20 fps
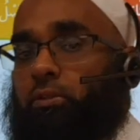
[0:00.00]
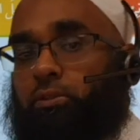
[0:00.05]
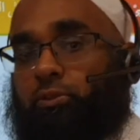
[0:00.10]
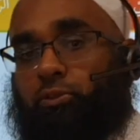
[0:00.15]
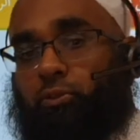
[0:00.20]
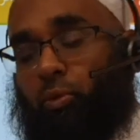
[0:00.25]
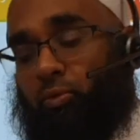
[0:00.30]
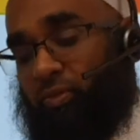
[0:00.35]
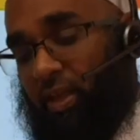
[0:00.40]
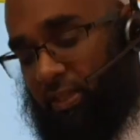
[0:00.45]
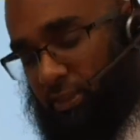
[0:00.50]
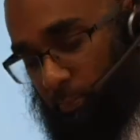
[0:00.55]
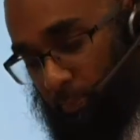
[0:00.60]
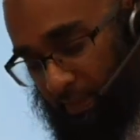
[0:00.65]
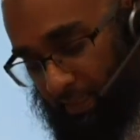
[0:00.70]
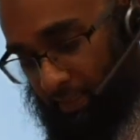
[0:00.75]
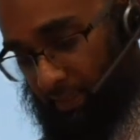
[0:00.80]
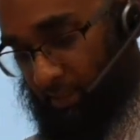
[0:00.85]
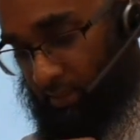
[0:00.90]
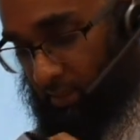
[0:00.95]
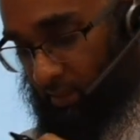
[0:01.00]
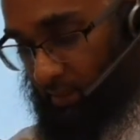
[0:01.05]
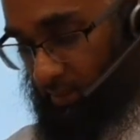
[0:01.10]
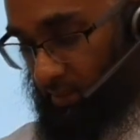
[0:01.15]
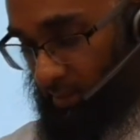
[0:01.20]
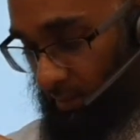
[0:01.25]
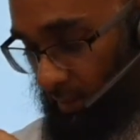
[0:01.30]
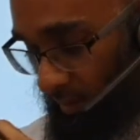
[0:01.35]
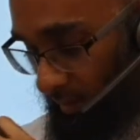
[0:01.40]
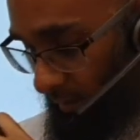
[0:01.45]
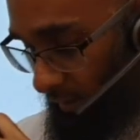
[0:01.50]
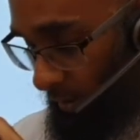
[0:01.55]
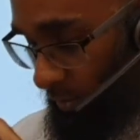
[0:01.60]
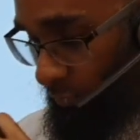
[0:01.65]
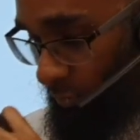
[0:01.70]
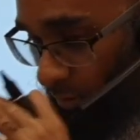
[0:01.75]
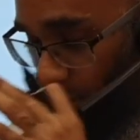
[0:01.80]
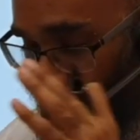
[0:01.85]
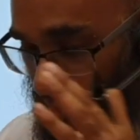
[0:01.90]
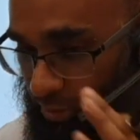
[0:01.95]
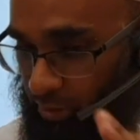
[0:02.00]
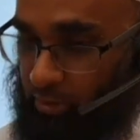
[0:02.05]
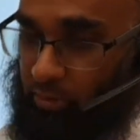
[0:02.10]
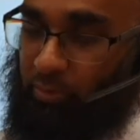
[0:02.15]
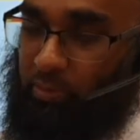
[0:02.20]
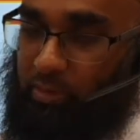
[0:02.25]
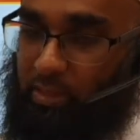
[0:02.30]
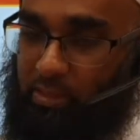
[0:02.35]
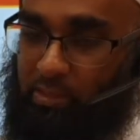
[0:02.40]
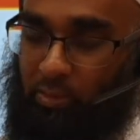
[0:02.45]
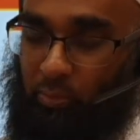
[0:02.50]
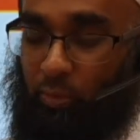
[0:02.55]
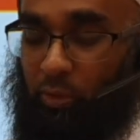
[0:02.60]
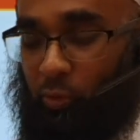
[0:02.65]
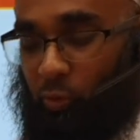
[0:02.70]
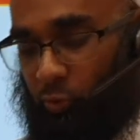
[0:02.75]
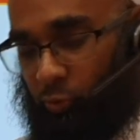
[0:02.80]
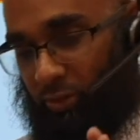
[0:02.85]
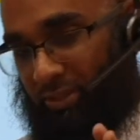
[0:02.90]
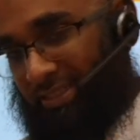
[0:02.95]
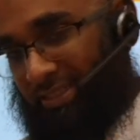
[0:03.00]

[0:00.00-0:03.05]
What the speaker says: So we've explained an introduction to this. We'll go through a